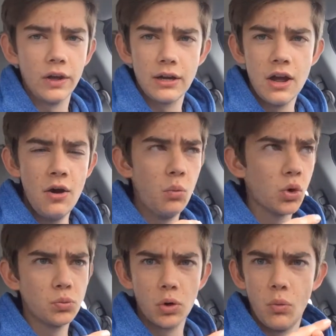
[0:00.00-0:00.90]
like
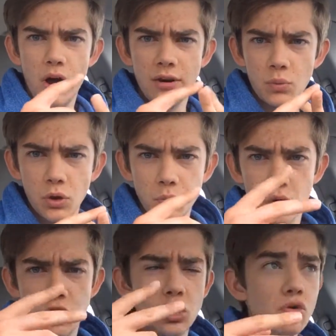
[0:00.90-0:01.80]
World War I and World
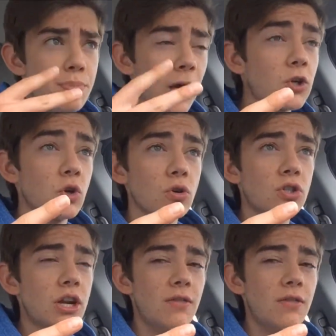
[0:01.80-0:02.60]
War II pictures,